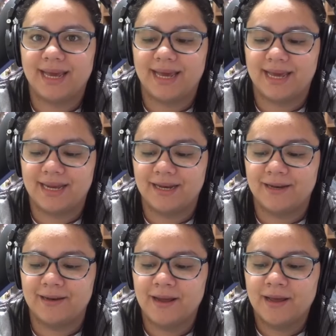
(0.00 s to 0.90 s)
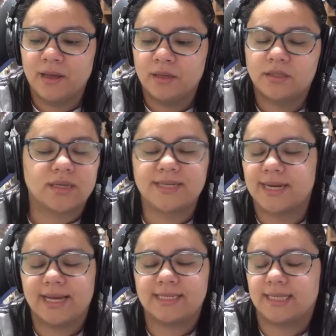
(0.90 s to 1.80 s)
And
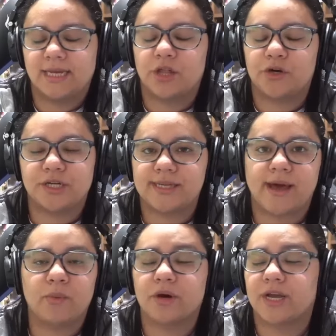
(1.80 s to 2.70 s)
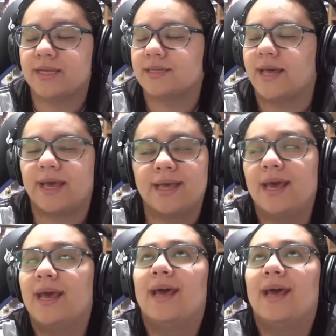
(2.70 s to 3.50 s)
Dawson is in the other side where he's like